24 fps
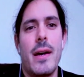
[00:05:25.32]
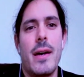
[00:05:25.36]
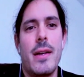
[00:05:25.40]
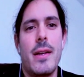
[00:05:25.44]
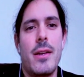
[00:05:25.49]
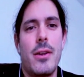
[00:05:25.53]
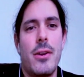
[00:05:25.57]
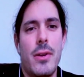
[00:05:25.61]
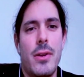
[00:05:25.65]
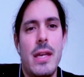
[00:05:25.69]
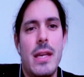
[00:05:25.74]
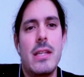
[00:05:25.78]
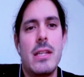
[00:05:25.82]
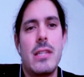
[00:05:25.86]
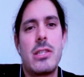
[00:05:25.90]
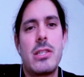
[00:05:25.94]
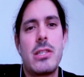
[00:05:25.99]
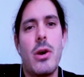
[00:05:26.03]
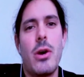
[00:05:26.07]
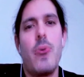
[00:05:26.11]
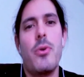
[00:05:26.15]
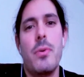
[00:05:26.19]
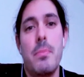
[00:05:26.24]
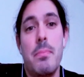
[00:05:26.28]
in
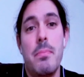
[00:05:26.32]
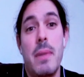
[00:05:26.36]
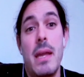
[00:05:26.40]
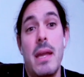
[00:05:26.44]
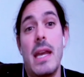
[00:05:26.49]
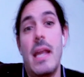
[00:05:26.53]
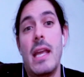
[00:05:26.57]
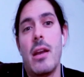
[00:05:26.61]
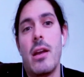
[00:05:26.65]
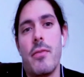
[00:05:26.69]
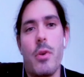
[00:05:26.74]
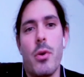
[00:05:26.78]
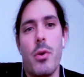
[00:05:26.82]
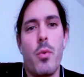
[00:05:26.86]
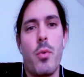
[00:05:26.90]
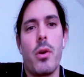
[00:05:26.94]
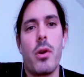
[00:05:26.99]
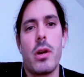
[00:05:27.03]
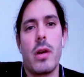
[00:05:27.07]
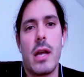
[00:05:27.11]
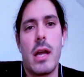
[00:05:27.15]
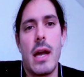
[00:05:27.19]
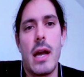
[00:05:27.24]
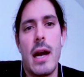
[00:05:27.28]
stone meaning of the
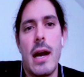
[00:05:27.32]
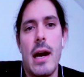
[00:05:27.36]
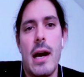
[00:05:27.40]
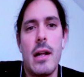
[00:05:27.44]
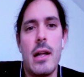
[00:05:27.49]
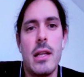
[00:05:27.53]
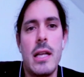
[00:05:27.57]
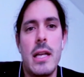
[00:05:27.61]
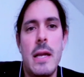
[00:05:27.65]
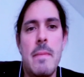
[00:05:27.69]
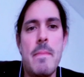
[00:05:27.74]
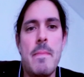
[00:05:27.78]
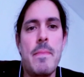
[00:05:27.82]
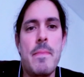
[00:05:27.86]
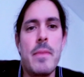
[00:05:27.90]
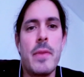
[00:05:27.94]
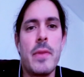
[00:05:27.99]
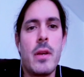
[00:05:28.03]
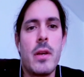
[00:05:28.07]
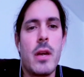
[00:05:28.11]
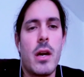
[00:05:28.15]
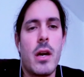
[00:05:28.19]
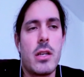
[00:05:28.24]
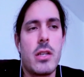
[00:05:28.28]
word Kali.
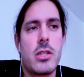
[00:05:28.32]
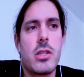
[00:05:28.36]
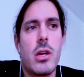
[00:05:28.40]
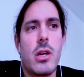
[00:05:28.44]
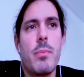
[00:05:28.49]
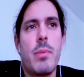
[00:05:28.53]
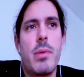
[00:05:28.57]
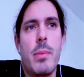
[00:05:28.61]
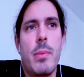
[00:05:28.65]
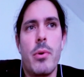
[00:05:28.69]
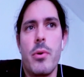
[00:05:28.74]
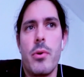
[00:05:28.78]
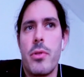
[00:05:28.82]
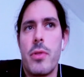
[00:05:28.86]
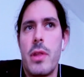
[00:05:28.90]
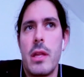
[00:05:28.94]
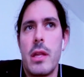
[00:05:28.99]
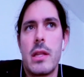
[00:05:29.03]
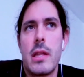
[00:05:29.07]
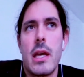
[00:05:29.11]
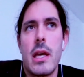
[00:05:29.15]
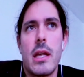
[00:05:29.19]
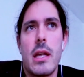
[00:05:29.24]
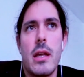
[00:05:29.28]
Some people think
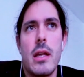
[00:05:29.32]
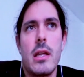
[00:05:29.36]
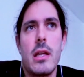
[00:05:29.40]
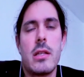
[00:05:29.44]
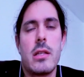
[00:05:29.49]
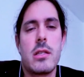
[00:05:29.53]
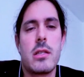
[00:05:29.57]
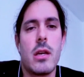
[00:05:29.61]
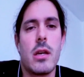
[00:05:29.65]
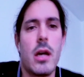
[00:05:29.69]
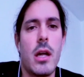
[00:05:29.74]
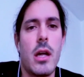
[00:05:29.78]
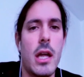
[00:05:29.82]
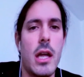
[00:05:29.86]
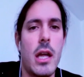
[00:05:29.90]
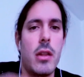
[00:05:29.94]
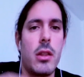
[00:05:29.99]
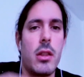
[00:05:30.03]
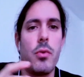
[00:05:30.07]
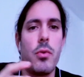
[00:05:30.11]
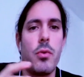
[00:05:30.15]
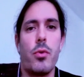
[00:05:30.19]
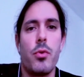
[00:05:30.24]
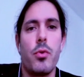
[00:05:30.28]
that it's like
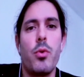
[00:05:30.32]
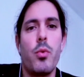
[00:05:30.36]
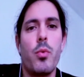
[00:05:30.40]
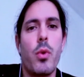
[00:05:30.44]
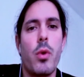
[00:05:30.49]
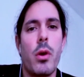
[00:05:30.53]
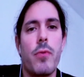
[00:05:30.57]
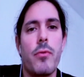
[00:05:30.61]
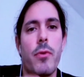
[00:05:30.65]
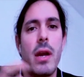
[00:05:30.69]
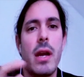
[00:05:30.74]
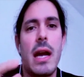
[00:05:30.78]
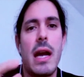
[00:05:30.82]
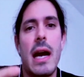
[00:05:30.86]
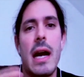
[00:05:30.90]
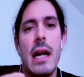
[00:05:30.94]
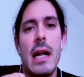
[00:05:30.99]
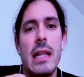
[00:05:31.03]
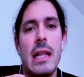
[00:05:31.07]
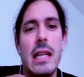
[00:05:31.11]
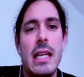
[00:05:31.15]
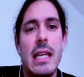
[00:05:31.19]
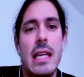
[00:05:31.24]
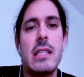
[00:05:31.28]
the root word
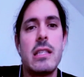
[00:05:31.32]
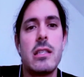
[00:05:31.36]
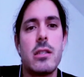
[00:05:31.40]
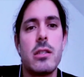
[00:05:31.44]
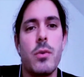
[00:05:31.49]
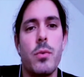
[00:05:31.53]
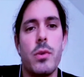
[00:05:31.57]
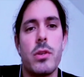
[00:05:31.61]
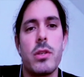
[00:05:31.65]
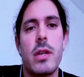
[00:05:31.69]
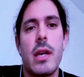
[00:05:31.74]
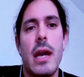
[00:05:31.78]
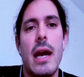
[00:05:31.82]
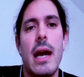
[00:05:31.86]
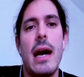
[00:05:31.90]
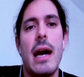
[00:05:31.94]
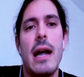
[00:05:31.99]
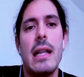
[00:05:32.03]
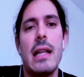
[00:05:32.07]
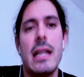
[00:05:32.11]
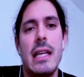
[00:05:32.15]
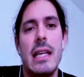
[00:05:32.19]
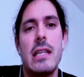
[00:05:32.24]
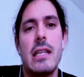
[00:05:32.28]
kalis, which
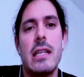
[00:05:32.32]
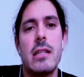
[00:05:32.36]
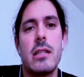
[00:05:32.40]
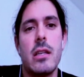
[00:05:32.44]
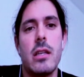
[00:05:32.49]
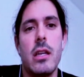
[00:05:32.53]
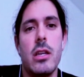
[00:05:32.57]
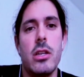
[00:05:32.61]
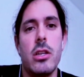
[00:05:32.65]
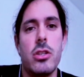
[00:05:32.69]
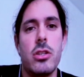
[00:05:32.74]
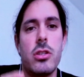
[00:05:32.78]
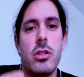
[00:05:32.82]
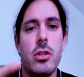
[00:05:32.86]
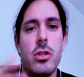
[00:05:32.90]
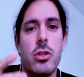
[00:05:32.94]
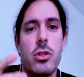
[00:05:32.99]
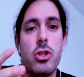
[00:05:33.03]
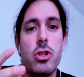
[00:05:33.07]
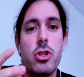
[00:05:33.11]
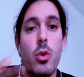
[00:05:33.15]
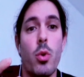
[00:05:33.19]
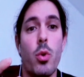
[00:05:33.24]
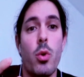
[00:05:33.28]
kalis is
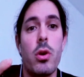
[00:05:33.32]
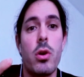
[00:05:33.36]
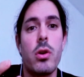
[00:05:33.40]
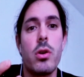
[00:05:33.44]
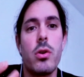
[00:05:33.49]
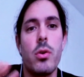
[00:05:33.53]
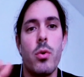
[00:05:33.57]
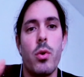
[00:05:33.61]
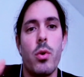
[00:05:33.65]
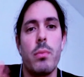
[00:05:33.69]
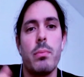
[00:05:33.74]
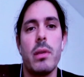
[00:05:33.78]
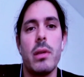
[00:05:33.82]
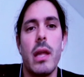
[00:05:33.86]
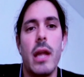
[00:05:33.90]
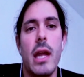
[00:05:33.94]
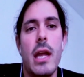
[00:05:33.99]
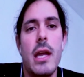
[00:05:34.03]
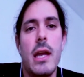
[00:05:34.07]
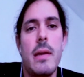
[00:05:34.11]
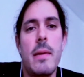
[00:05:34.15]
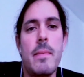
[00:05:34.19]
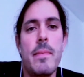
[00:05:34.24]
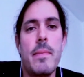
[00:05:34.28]
sword or
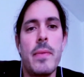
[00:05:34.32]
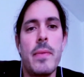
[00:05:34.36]
blade.